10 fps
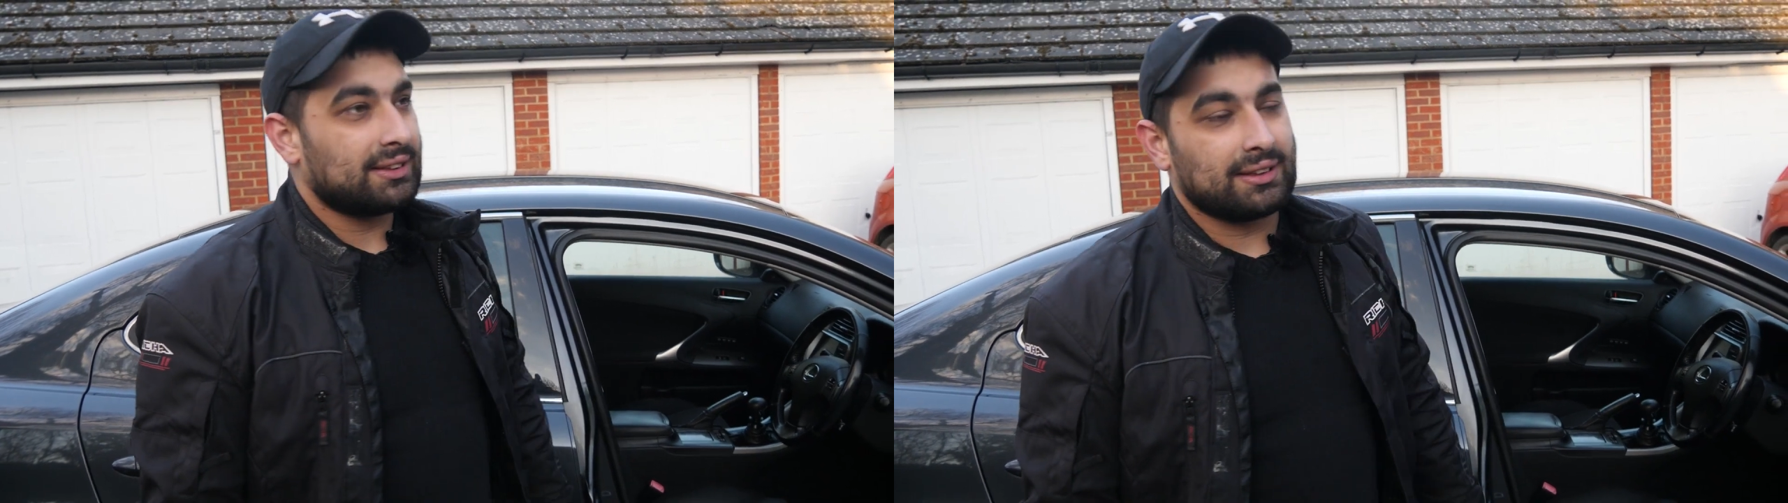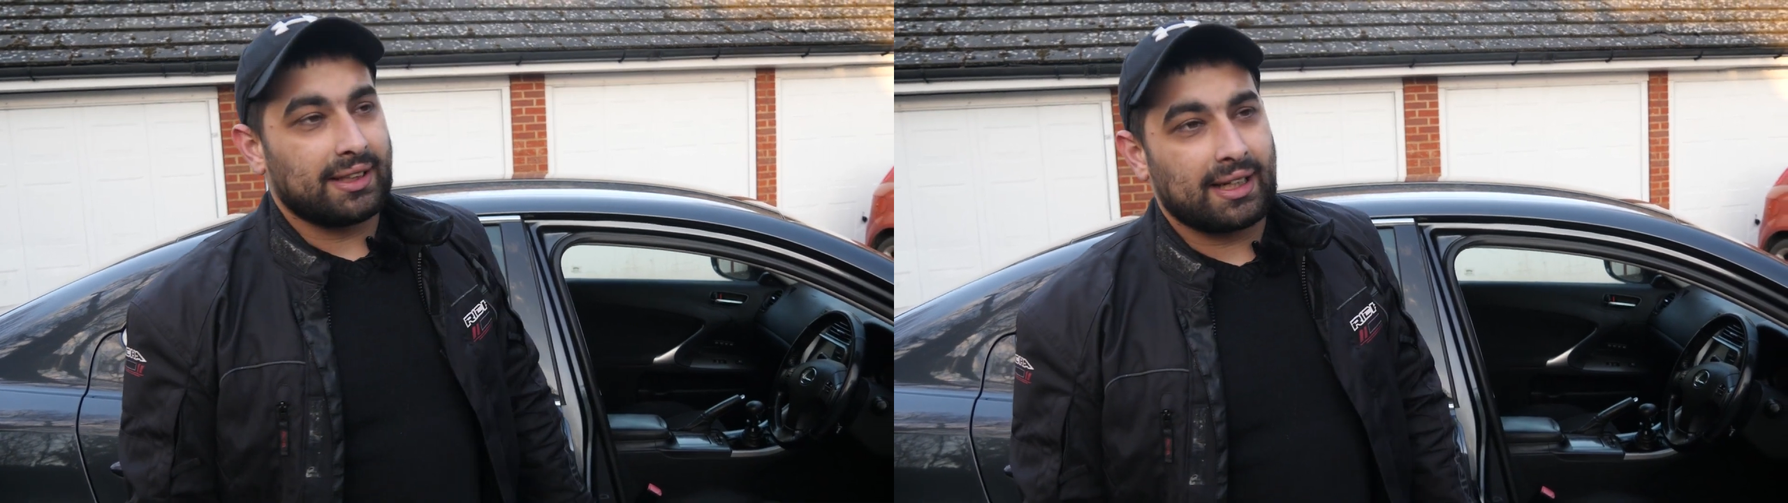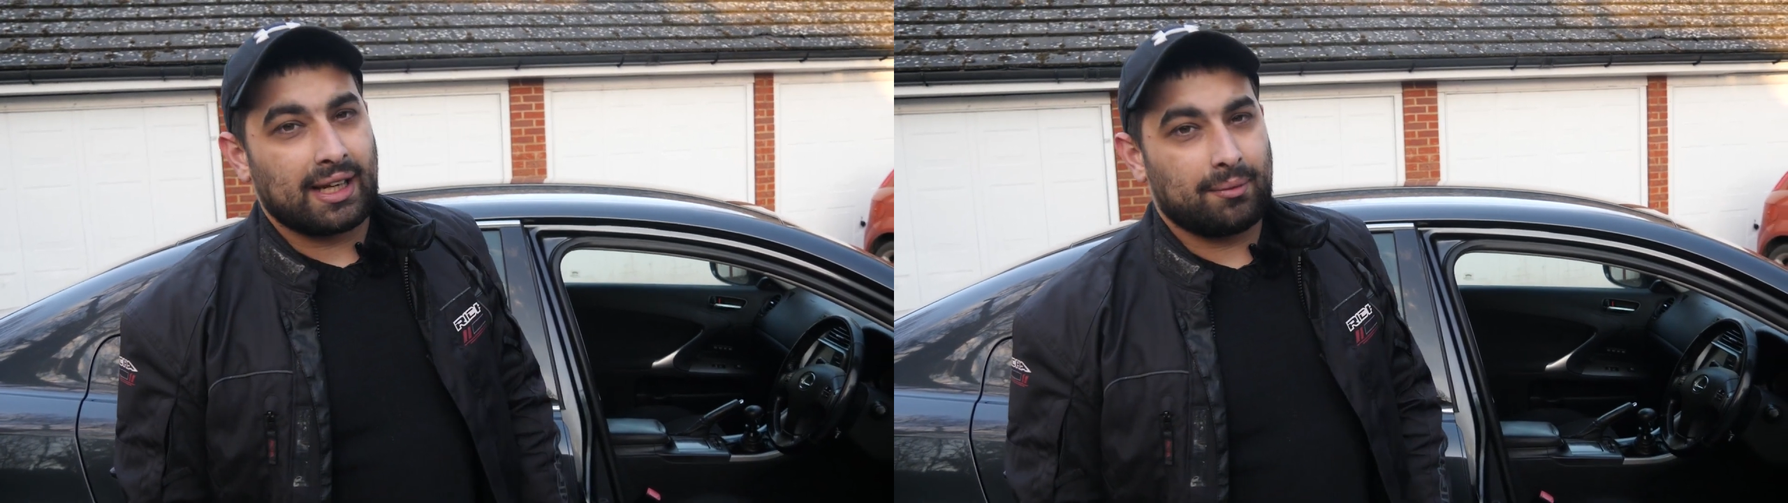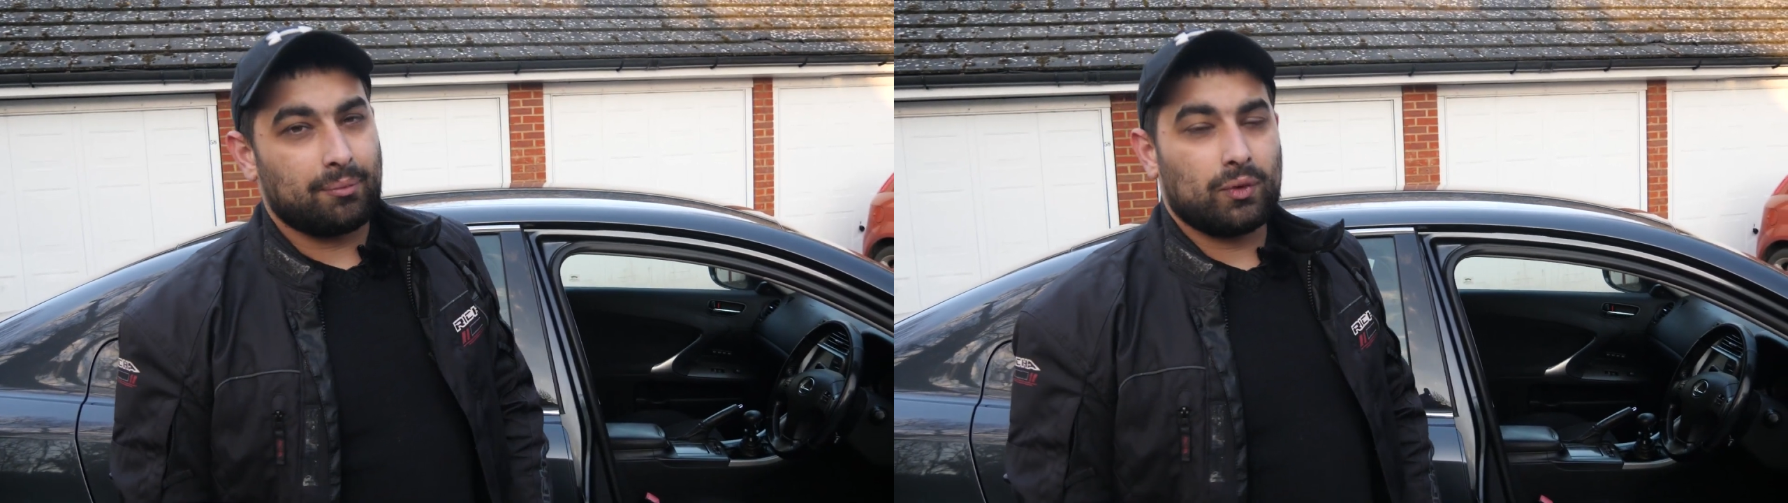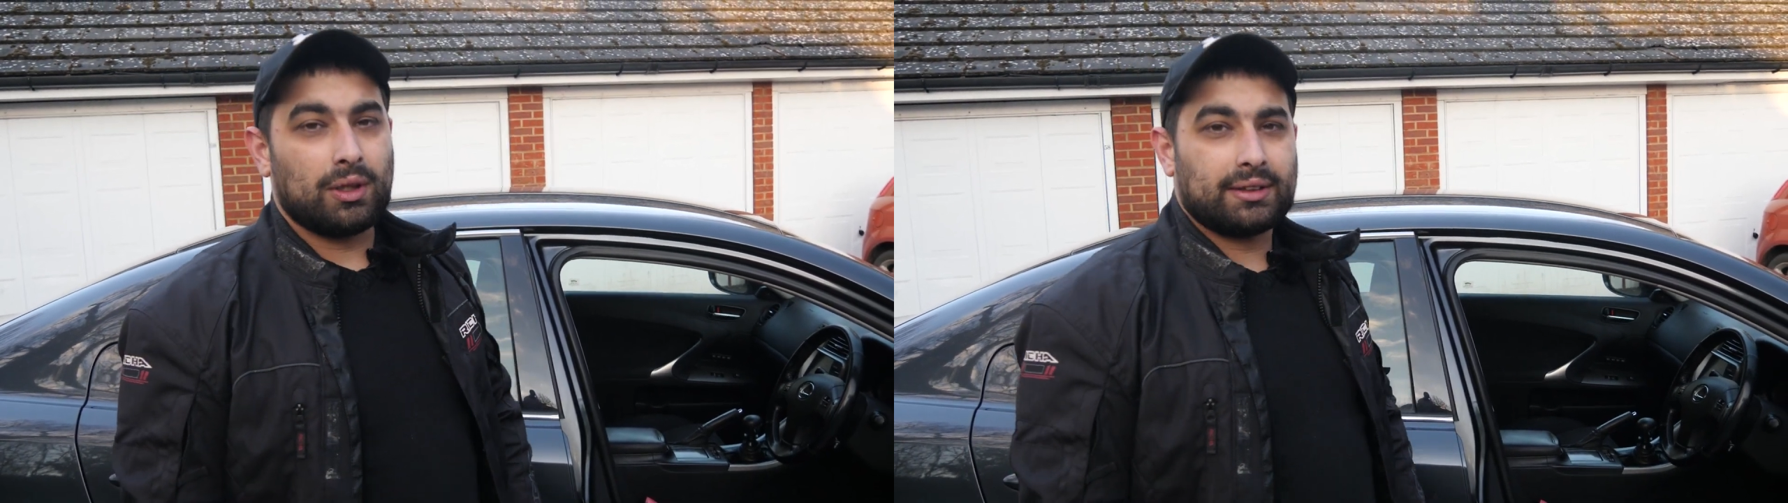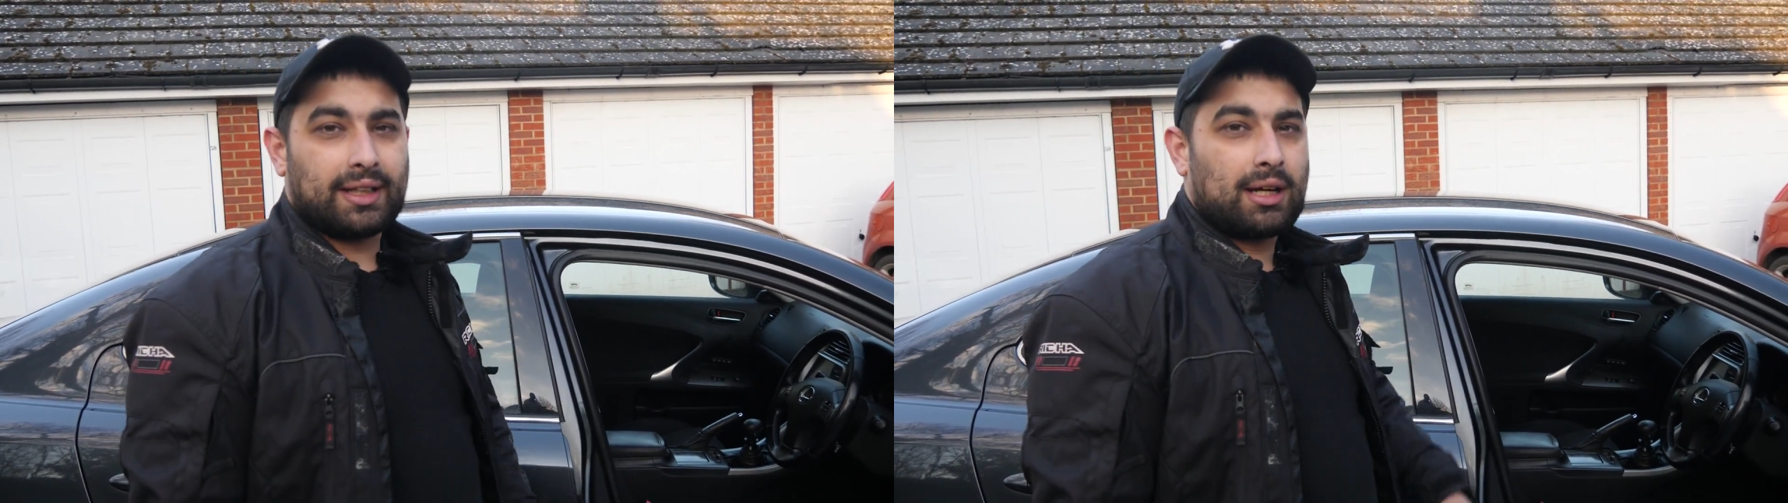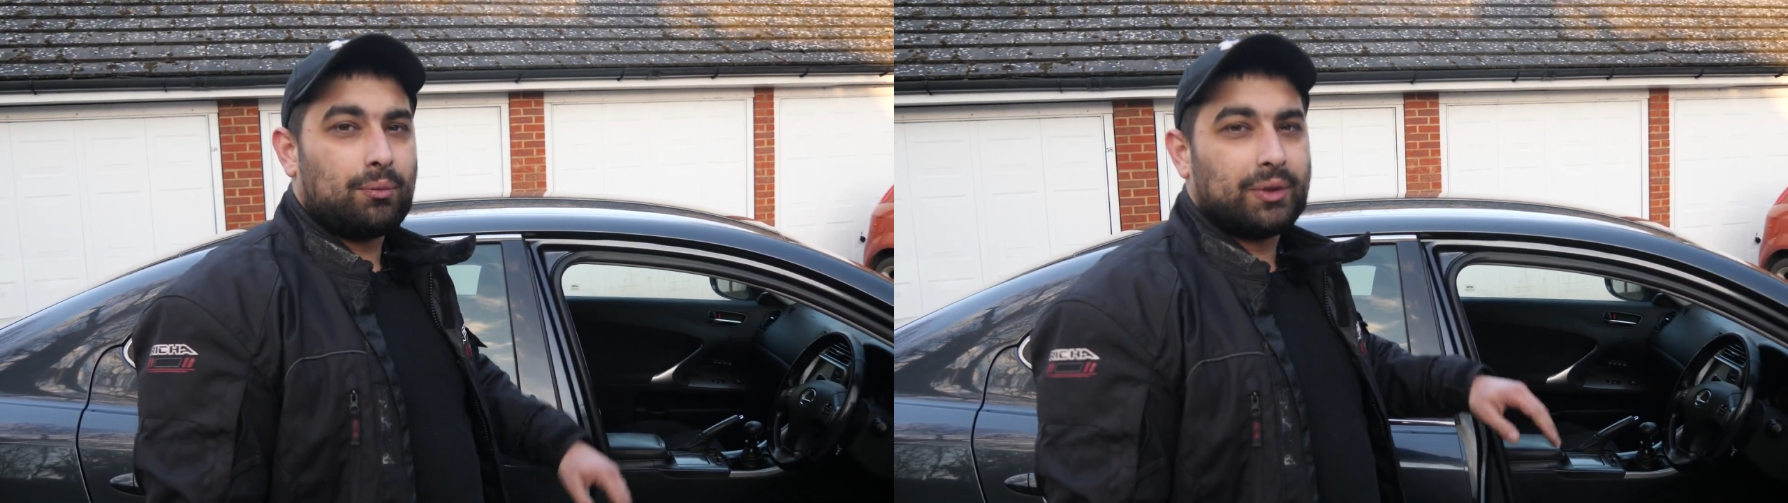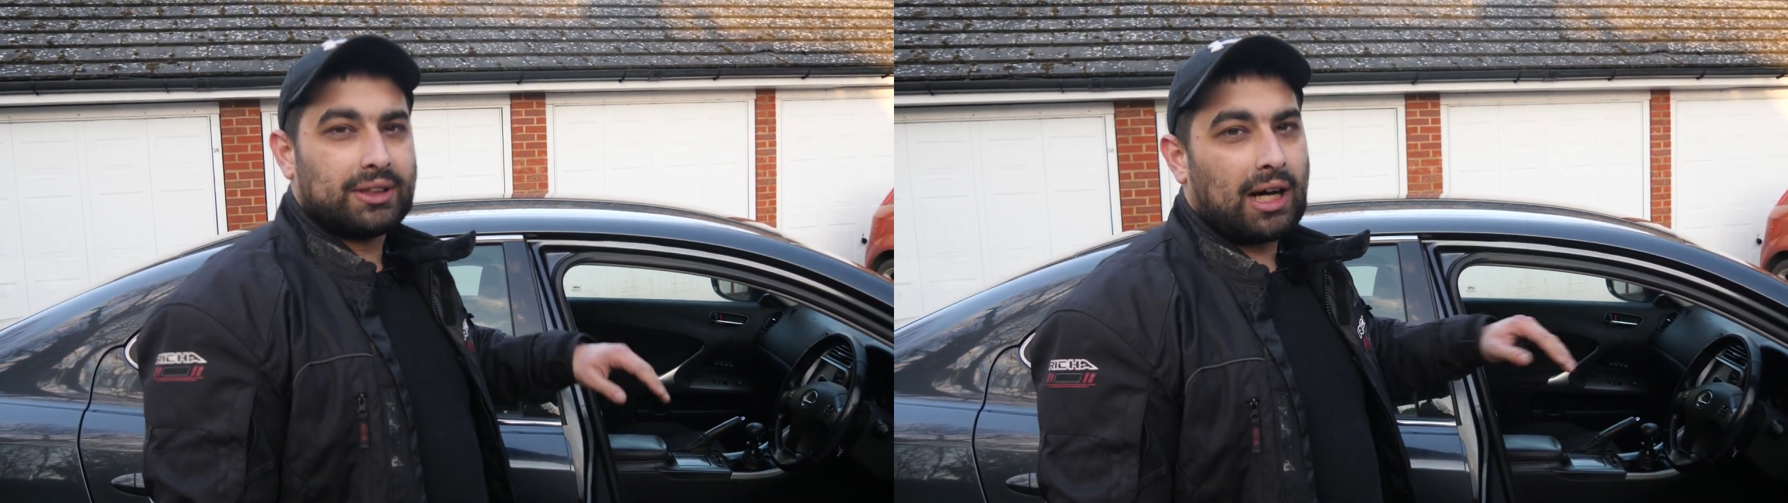and they come with